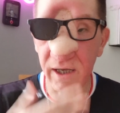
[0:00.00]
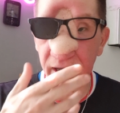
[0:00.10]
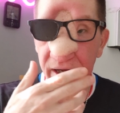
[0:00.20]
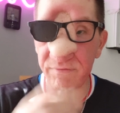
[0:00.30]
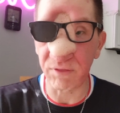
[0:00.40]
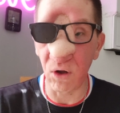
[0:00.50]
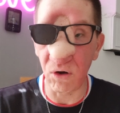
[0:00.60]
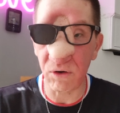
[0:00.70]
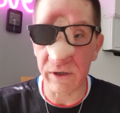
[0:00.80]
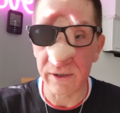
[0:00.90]
a
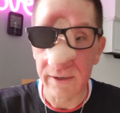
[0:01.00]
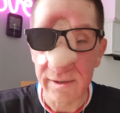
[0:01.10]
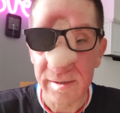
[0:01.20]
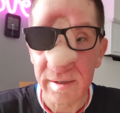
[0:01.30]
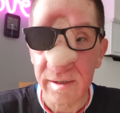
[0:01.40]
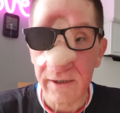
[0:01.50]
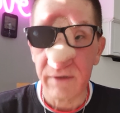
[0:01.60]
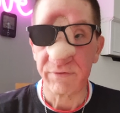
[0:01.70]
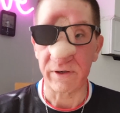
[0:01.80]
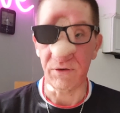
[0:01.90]
vlog
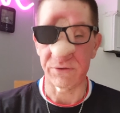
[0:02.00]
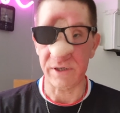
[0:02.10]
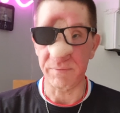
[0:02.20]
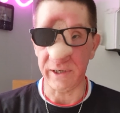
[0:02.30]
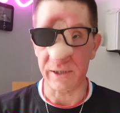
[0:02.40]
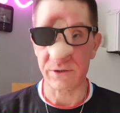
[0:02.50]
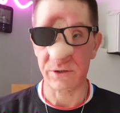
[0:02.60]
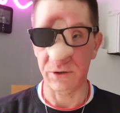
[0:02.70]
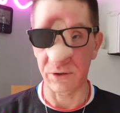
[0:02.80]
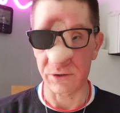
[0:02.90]
for now 3
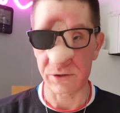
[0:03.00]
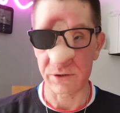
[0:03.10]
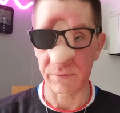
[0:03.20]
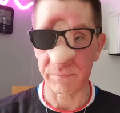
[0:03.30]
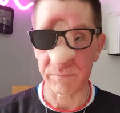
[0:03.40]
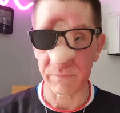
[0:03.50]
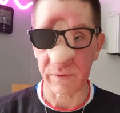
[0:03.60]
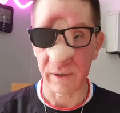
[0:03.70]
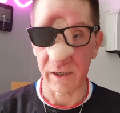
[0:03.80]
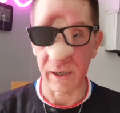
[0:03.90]
weeks, because
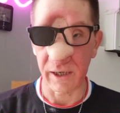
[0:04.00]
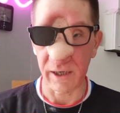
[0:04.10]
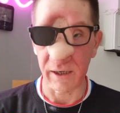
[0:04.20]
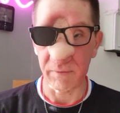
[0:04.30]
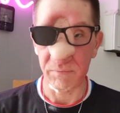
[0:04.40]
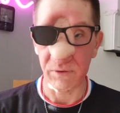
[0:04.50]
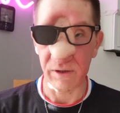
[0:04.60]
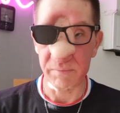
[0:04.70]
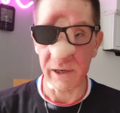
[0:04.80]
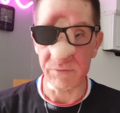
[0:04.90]
one of
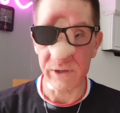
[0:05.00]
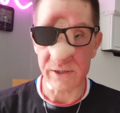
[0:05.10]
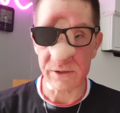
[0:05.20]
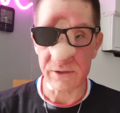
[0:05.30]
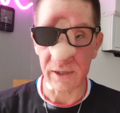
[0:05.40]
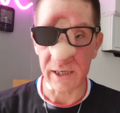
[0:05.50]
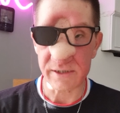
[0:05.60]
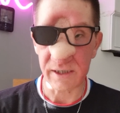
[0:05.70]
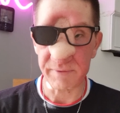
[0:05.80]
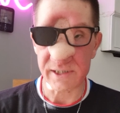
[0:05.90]
the main reasons, the
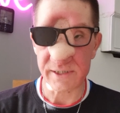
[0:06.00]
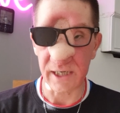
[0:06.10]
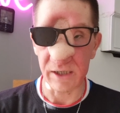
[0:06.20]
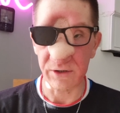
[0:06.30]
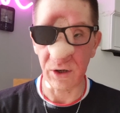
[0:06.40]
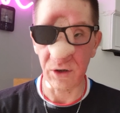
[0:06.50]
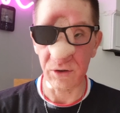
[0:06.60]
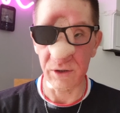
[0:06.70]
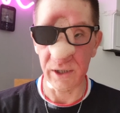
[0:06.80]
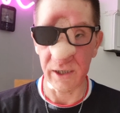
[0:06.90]
last time I sat
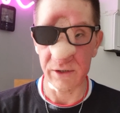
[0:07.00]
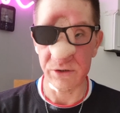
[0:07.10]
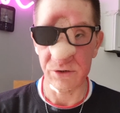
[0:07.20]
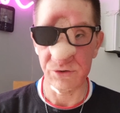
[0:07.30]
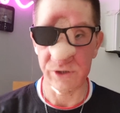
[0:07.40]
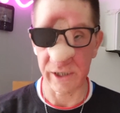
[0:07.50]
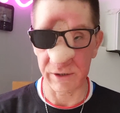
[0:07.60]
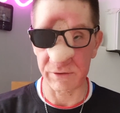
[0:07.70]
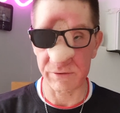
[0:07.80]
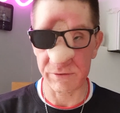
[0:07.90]
down and
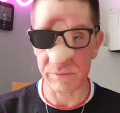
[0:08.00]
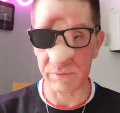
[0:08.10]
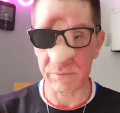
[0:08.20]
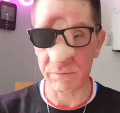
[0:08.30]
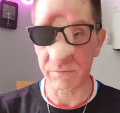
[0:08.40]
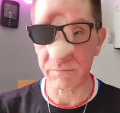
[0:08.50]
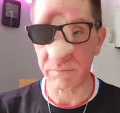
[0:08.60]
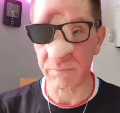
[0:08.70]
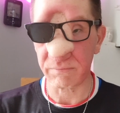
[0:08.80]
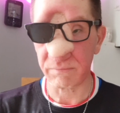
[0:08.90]
shared
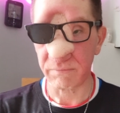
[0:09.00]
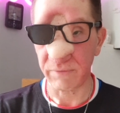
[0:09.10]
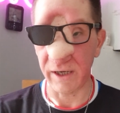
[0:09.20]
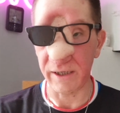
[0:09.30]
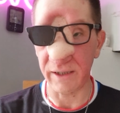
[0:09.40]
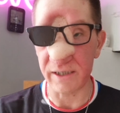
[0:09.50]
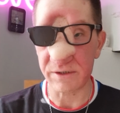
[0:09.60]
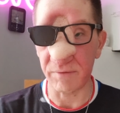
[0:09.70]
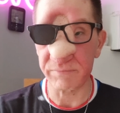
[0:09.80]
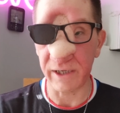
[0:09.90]
my last
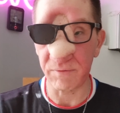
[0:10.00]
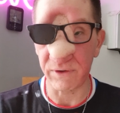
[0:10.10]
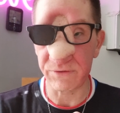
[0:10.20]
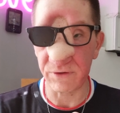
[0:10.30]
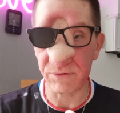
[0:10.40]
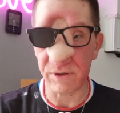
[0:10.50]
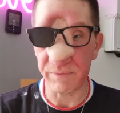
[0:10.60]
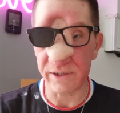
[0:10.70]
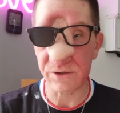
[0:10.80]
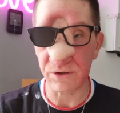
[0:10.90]
update with you 3
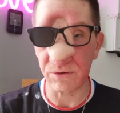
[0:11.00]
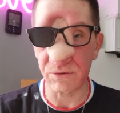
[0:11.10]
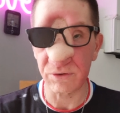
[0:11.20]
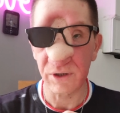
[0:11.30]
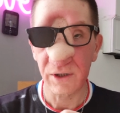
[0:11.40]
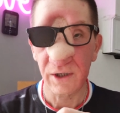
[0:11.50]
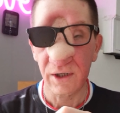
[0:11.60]
weeks ago